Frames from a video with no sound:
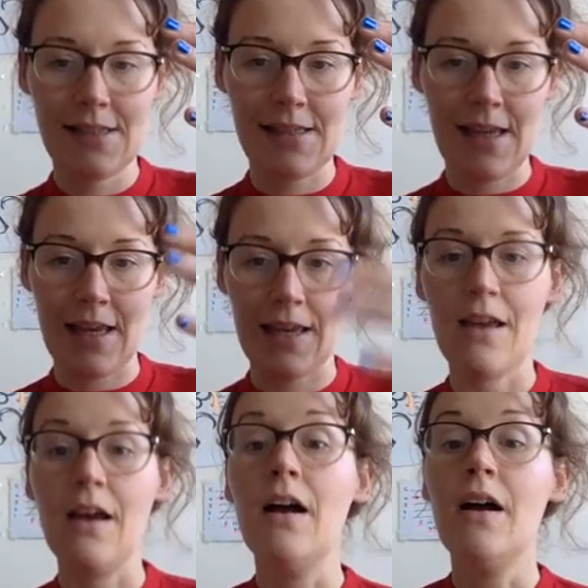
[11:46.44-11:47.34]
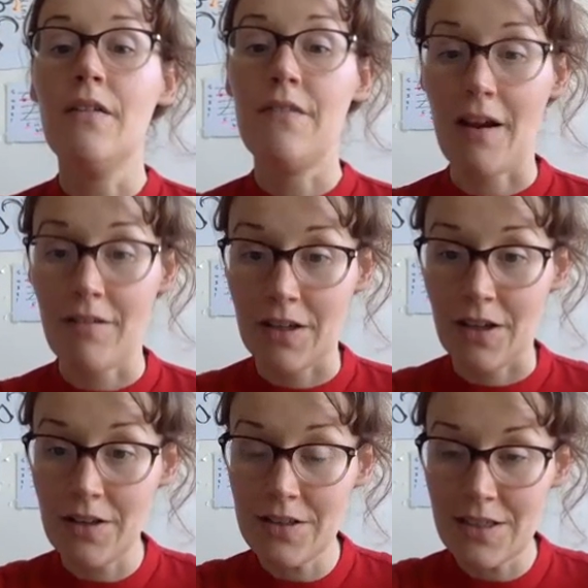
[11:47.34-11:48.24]
C. Very
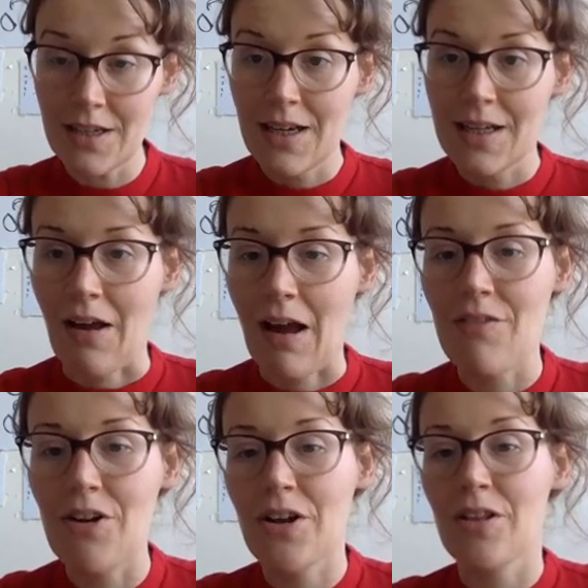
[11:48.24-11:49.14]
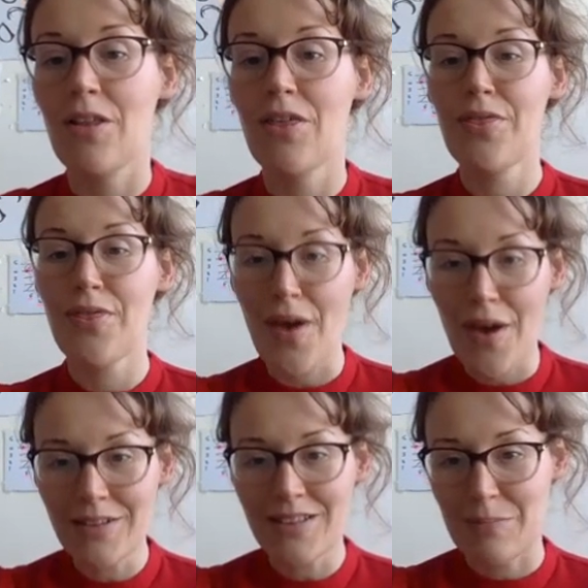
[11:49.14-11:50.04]
good. Now have a look at the
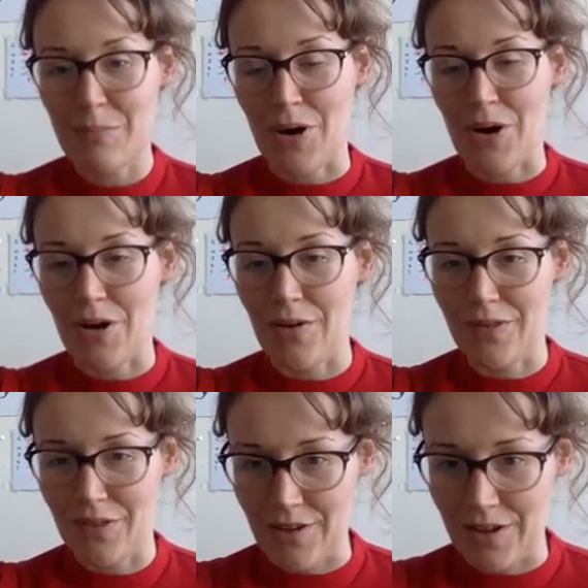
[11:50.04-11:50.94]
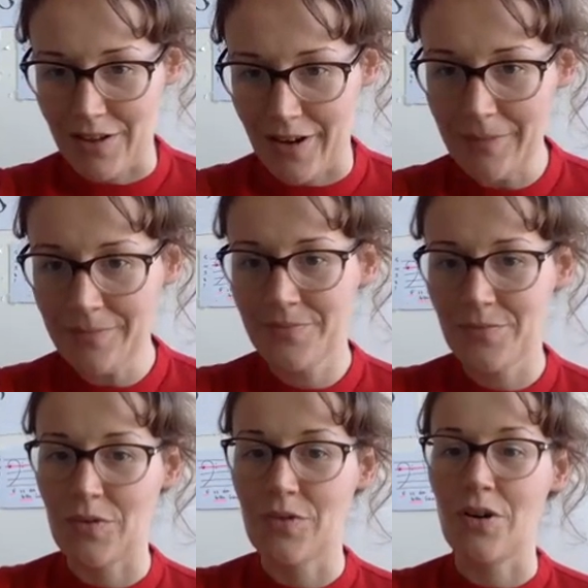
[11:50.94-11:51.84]
third bar of the third line.
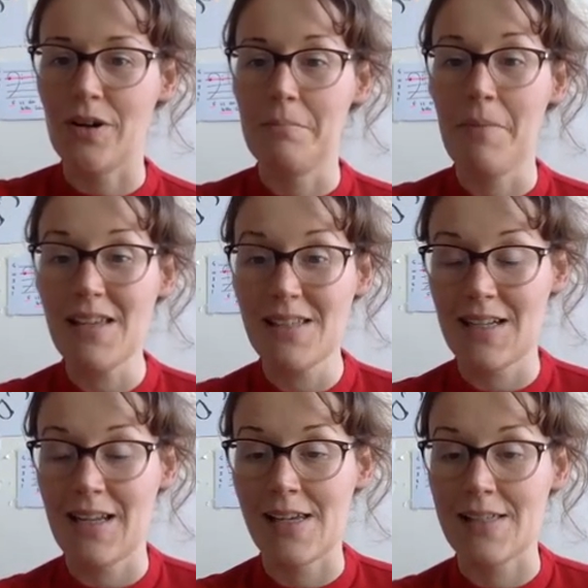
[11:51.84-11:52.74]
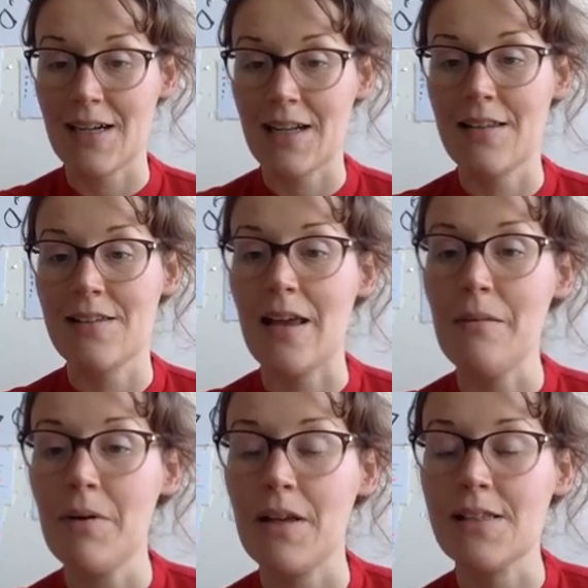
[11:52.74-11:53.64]
We've got basically exactly the
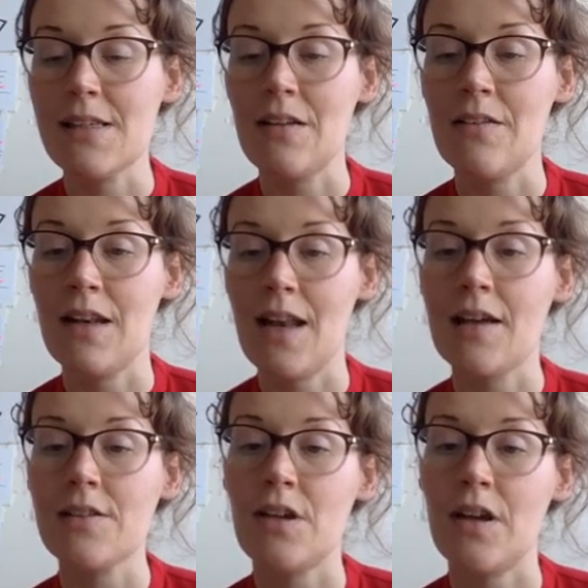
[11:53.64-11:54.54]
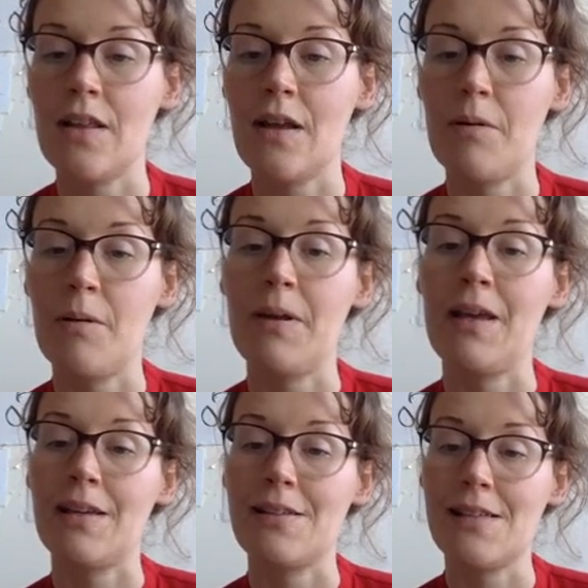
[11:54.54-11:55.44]
same, but instead of the last note in that bar
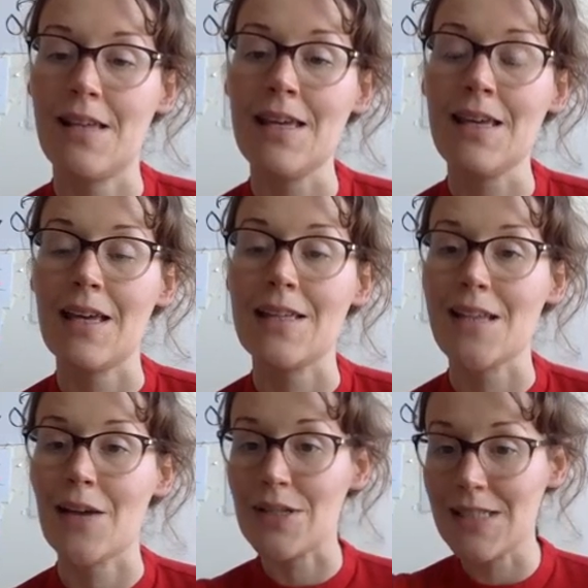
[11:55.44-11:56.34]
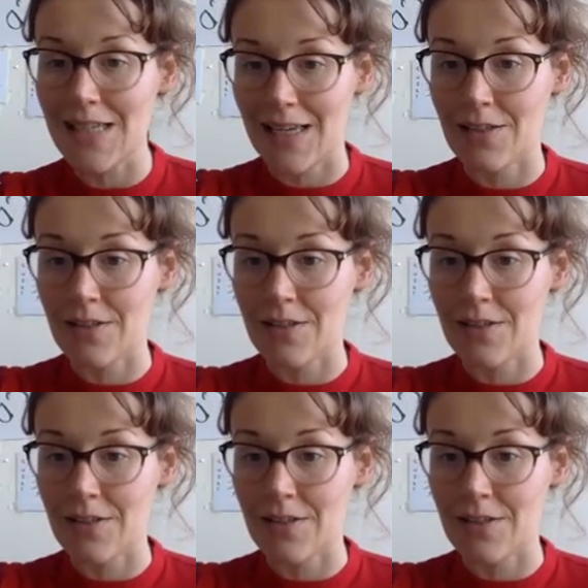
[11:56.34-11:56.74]
being a C, it is now a D.